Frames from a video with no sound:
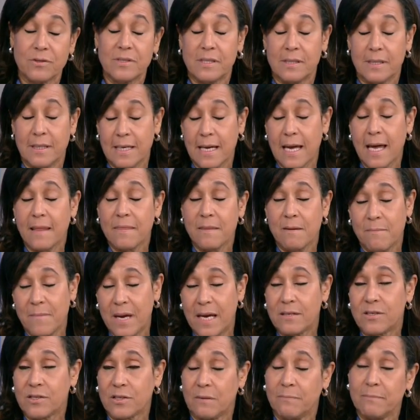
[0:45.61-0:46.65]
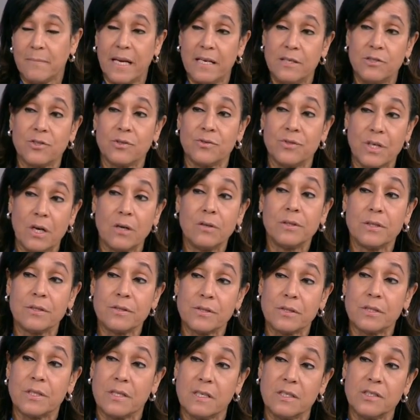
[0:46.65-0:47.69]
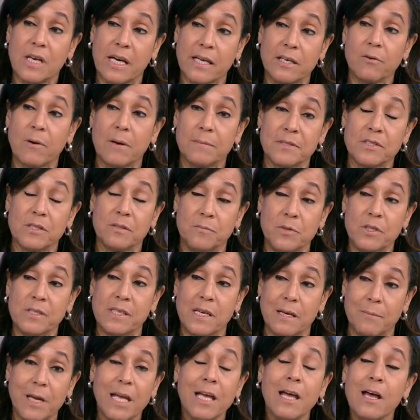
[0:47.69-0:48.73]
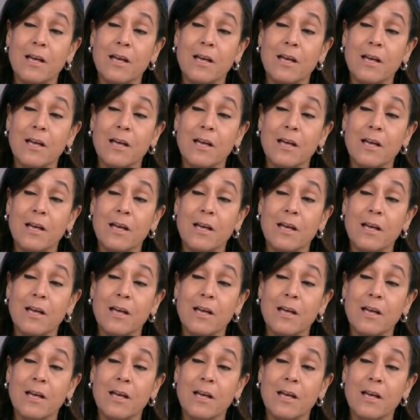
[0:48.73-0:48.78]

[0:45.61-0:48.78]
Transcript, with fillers: city and the Mets are major donors to the Jackie Robinson Museum.